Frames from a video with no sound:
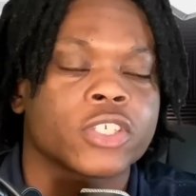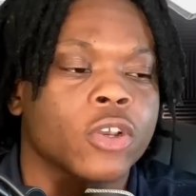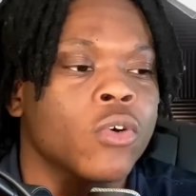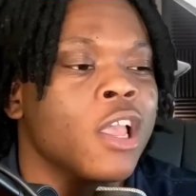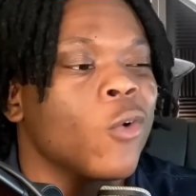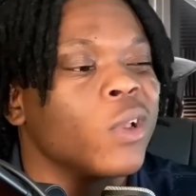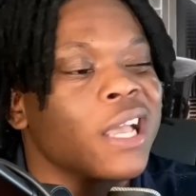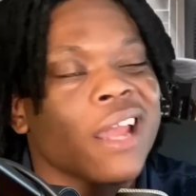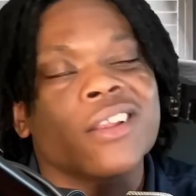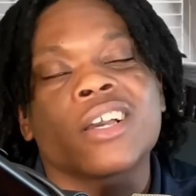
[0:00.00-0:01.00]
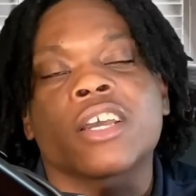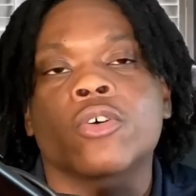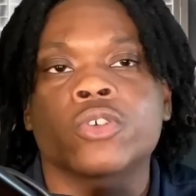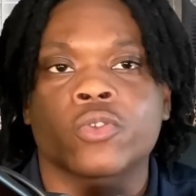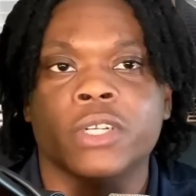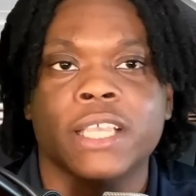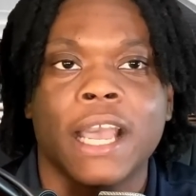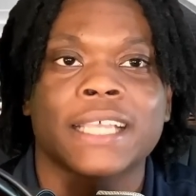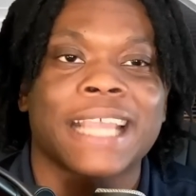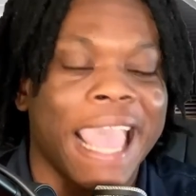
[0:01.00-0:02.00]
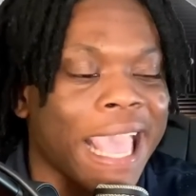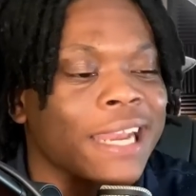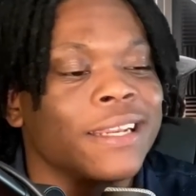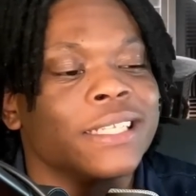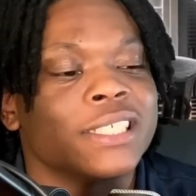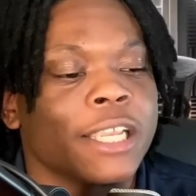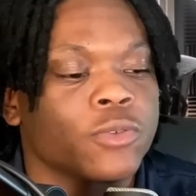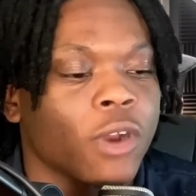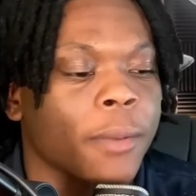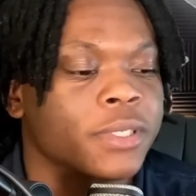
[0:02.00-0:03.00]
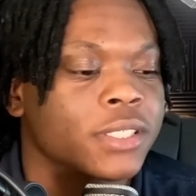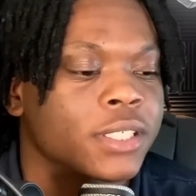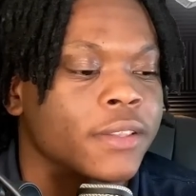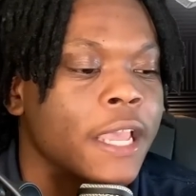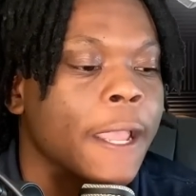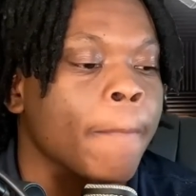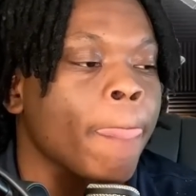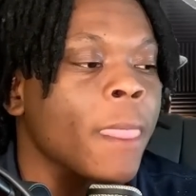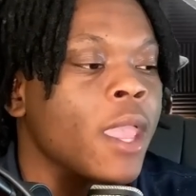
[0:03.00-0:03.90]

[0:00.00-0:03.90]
So we got to look at those three guys, adding in James Robinson to that.